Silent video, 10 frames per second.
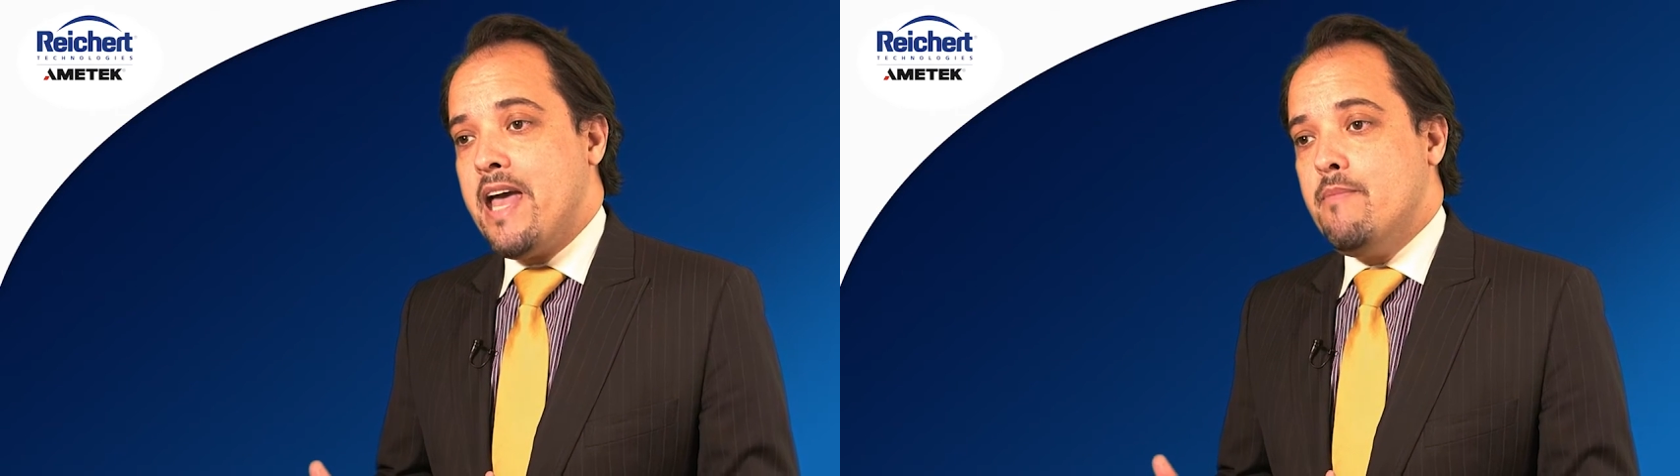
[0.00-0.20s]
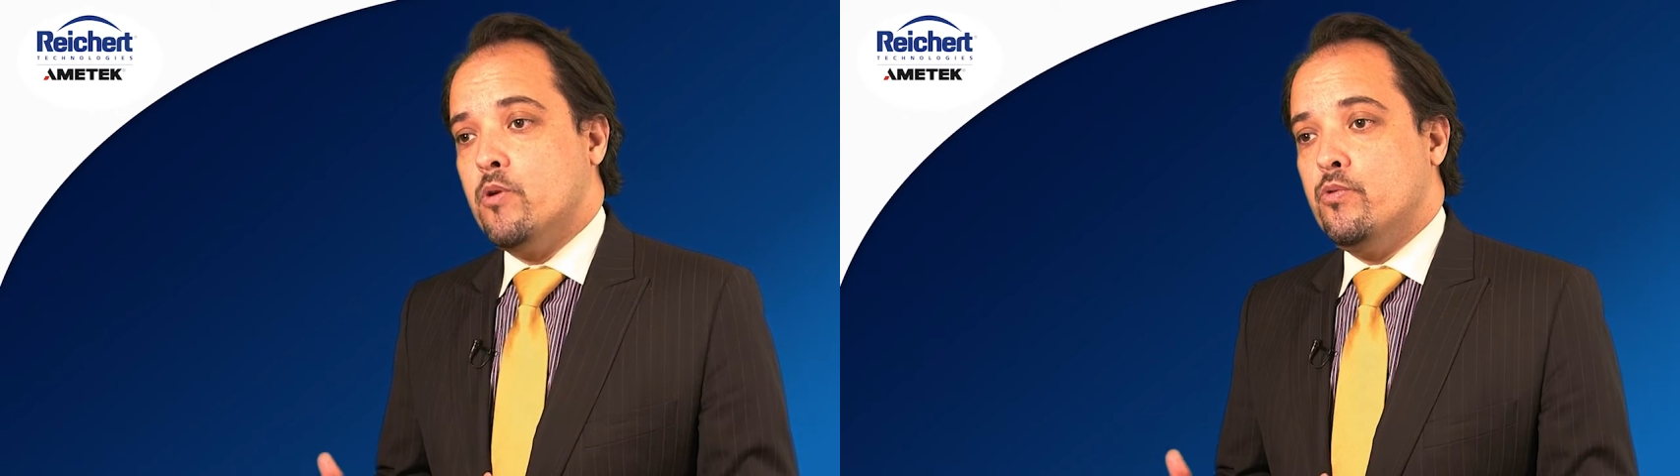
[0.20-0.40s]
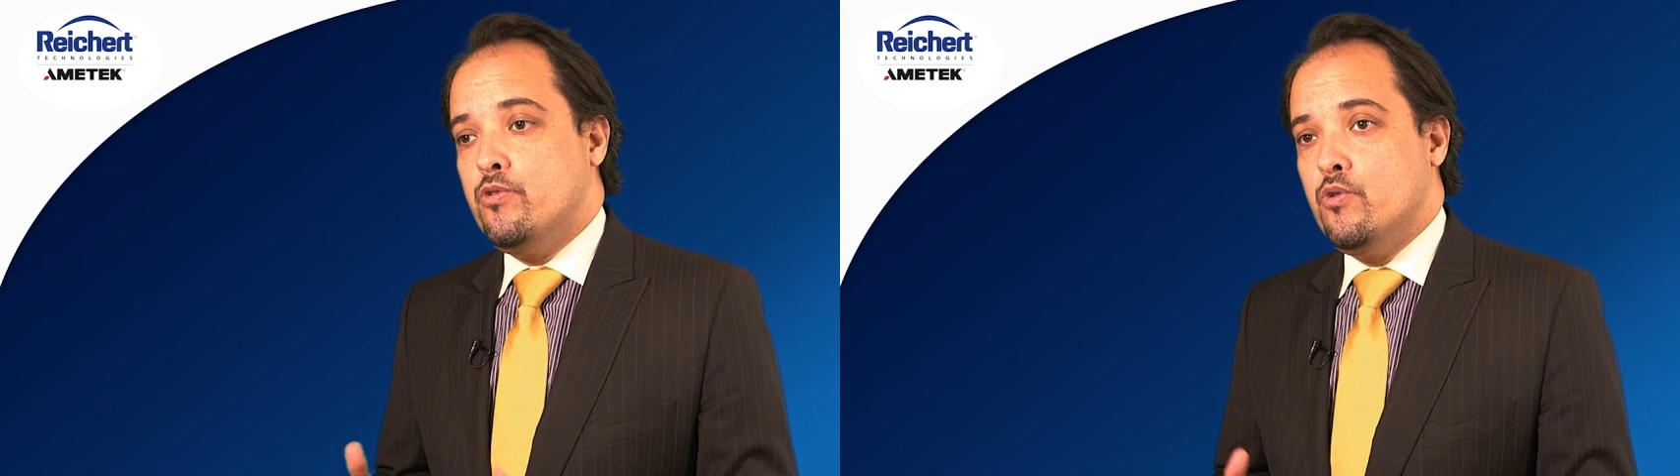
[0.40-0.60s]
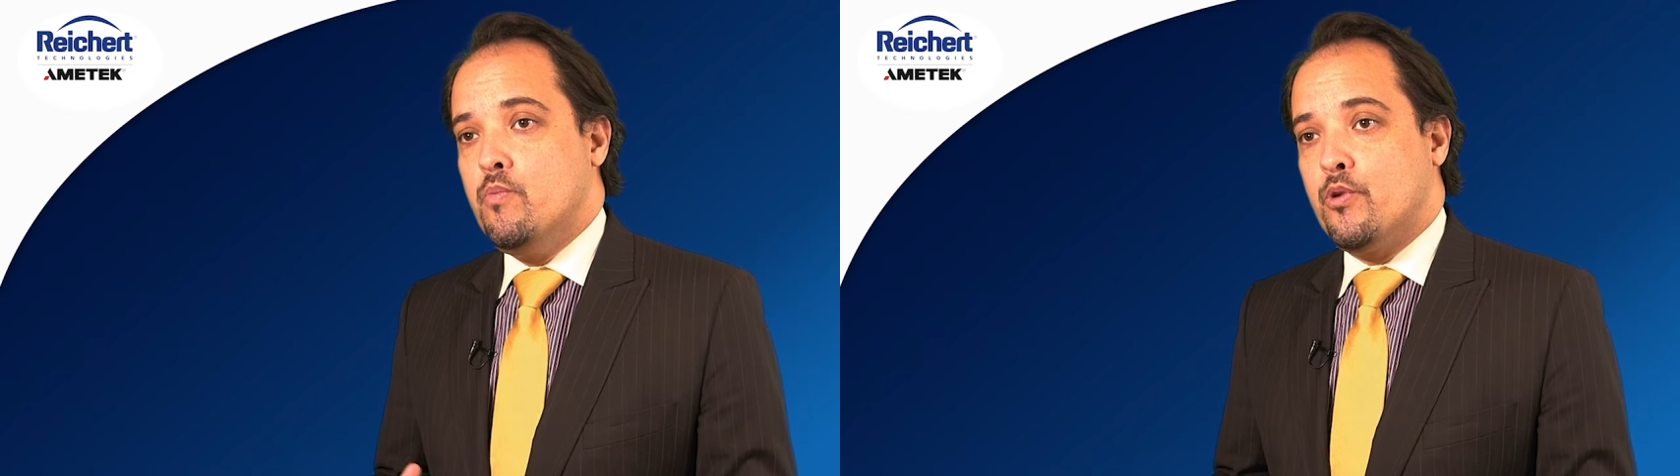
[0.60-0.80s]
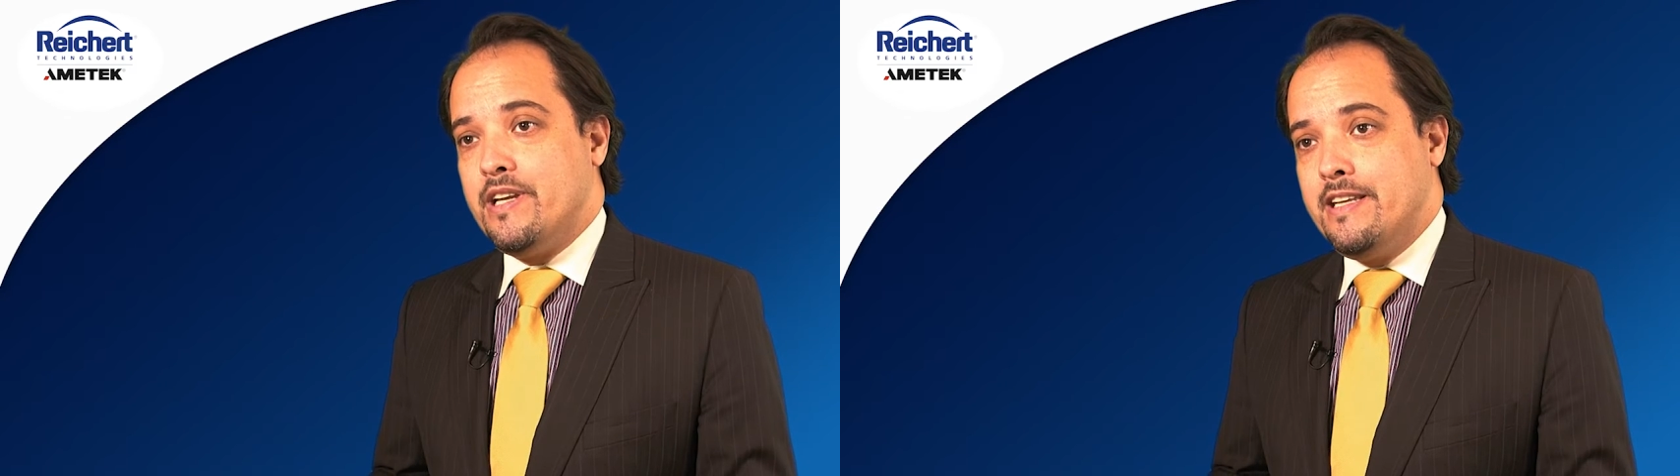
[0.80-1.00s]
able to
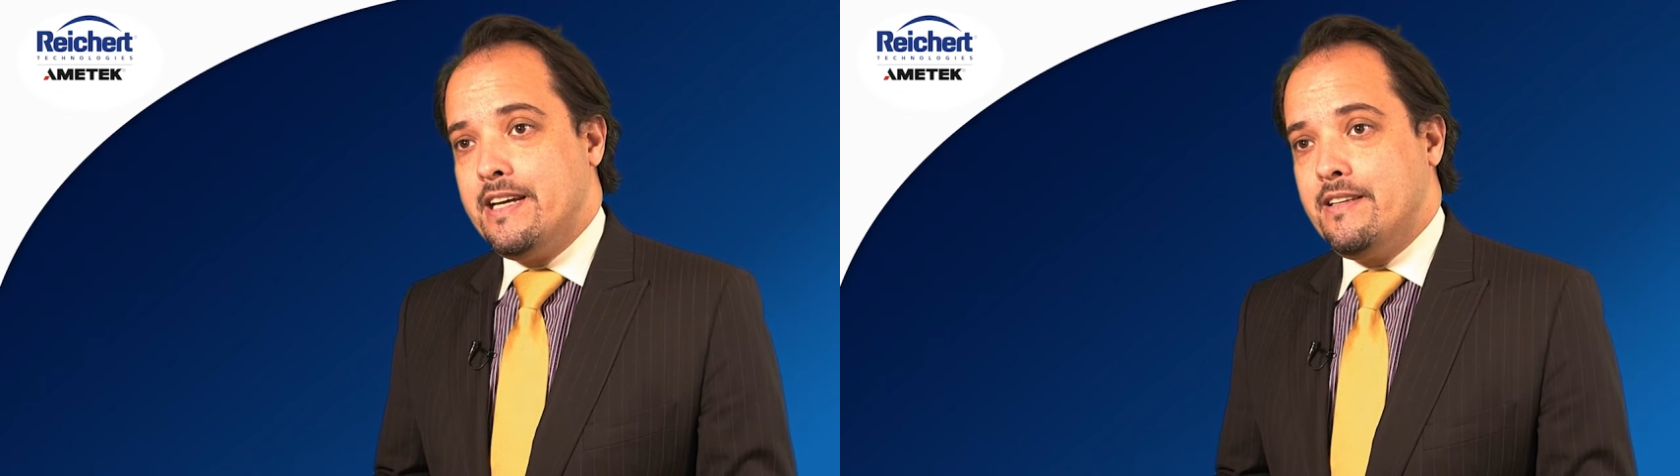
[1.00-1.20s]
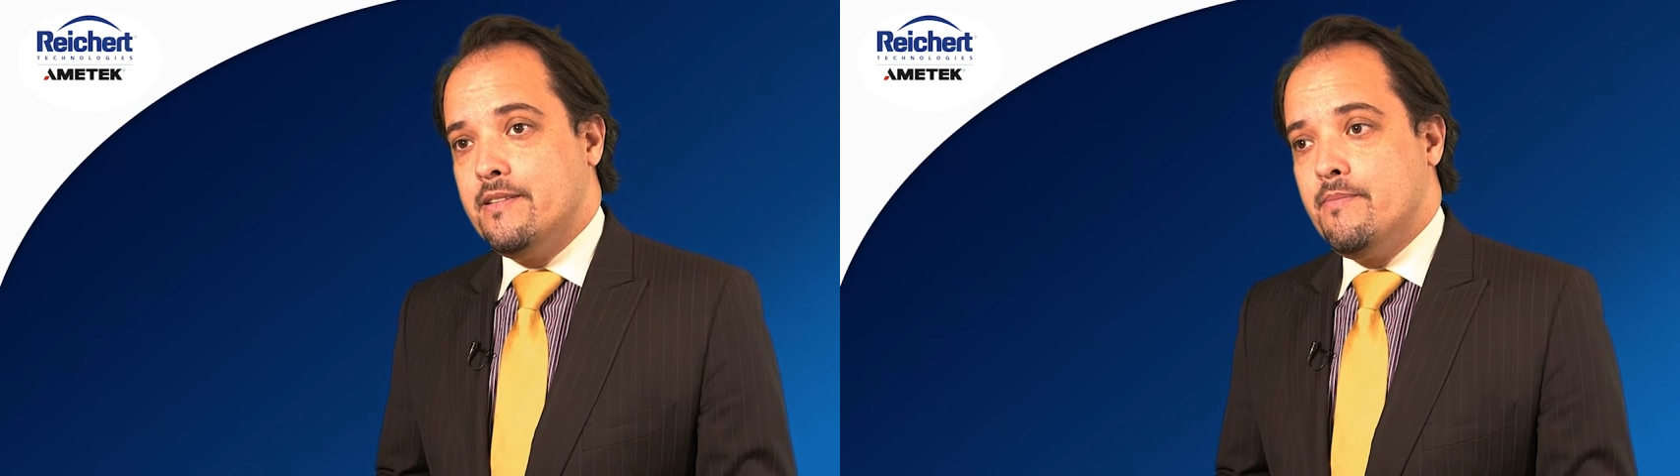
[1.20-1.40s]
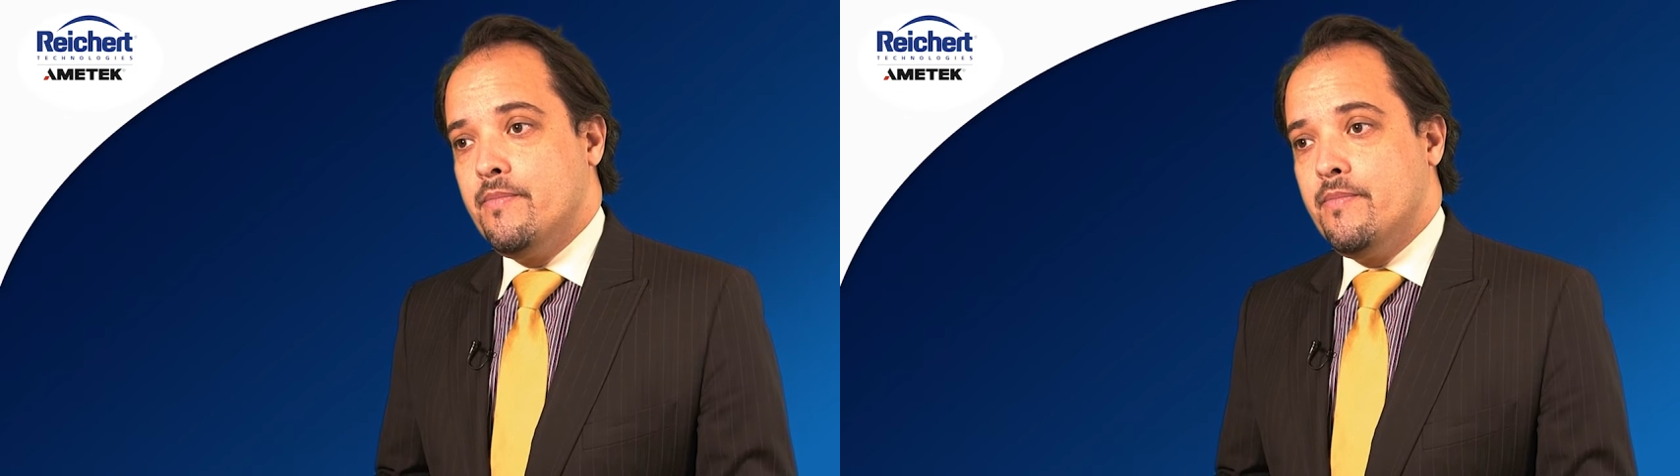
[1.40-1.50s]
predict